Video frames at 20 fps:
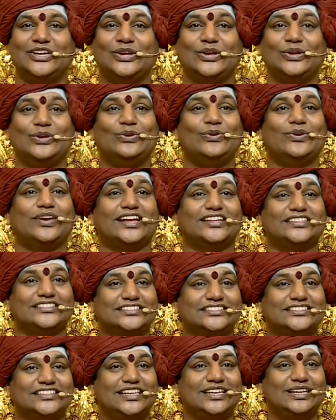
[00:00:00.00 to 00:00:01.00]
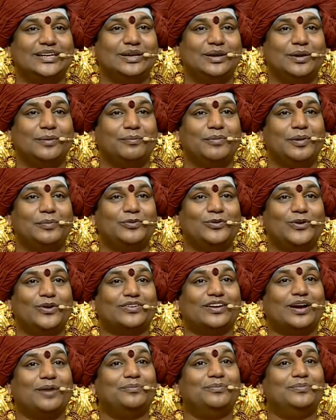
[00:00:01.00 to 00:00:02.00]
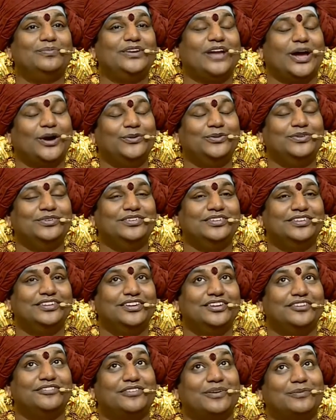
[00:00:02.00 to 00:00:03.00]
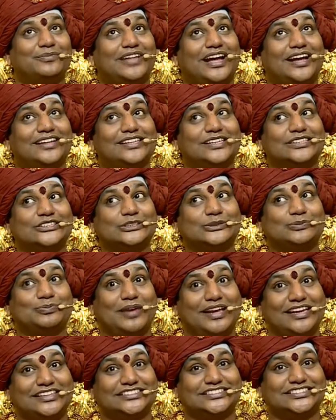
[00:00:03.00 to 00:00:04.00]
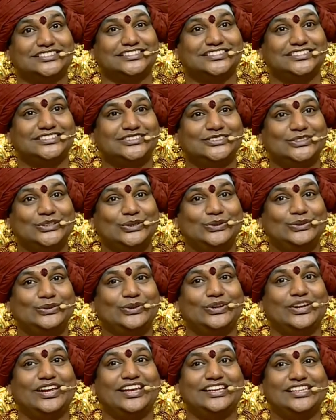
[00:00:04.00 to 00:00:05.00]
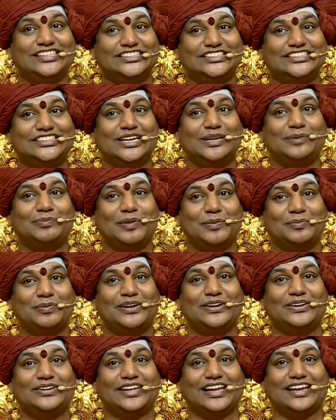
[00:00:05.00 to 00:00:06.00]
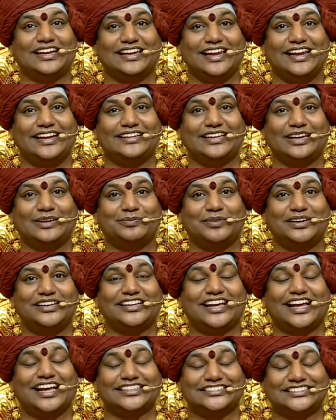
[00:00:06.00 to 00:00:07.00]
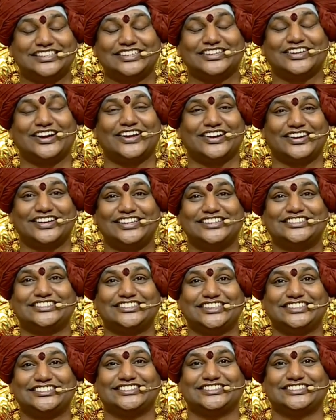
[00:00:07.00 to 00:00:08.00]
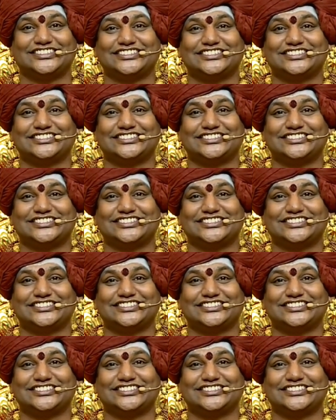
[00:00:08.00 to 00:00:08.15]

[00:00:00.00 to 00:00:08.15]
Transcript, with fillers: You can see people who have come down from the other space to initiate people into enlightenment as incarnations.